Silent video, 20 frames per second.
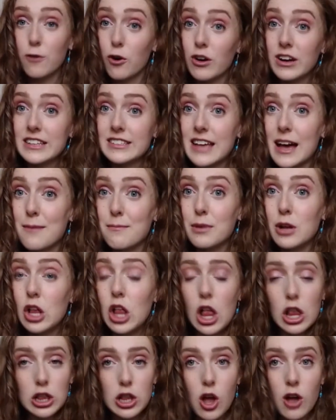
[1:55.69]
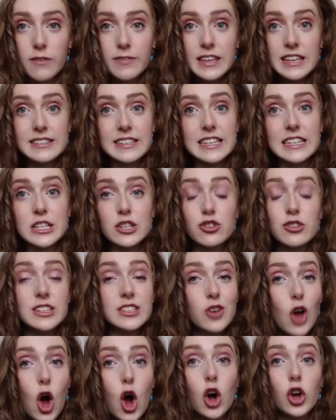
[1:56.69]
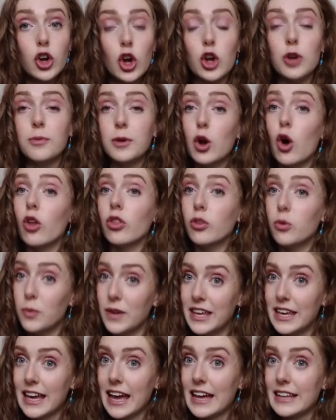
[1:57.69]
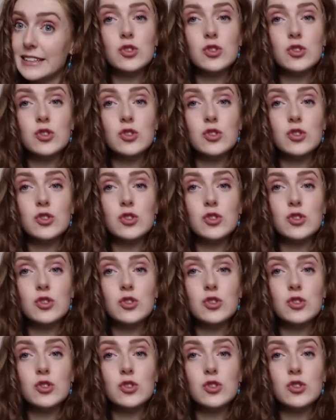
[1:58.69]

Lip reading: For example, a lot of these eateries aren't open on the weekends.